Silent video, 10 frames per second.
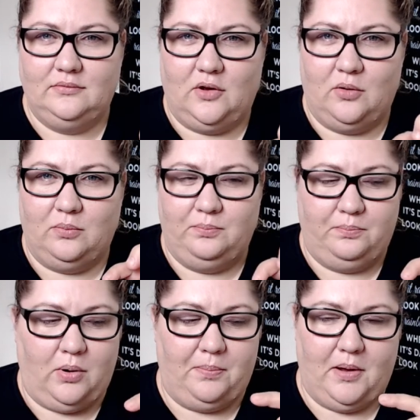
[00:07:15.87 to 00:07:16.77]
I'll
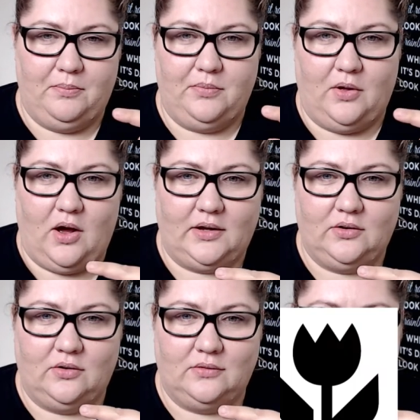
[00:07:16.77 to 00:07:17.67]
pop up the icon